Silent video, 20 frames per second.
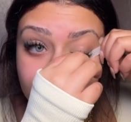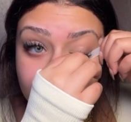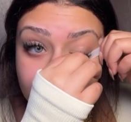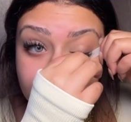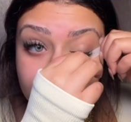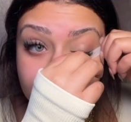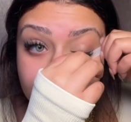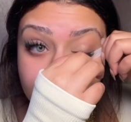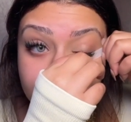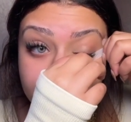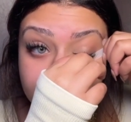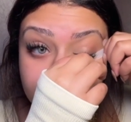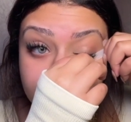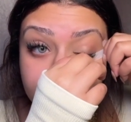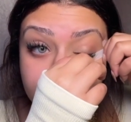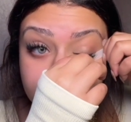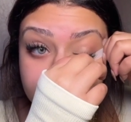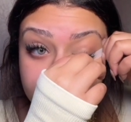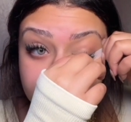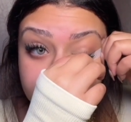look
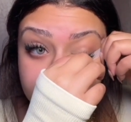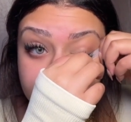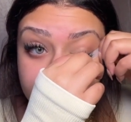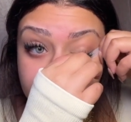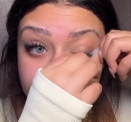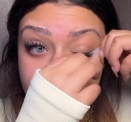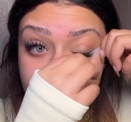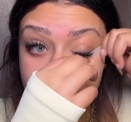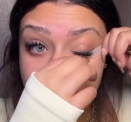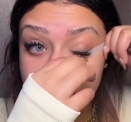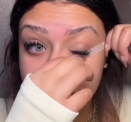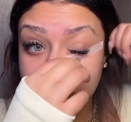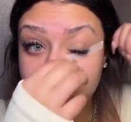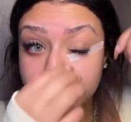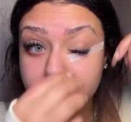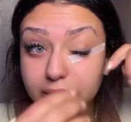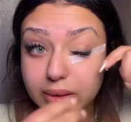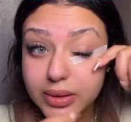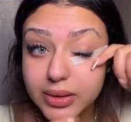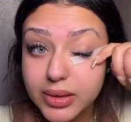down,
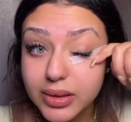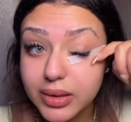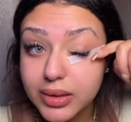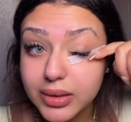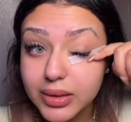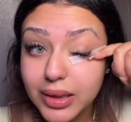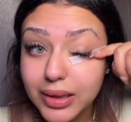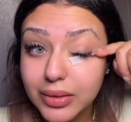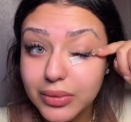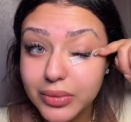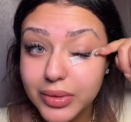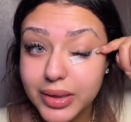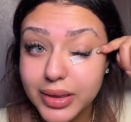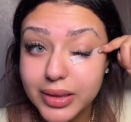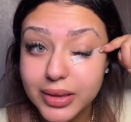place it that way,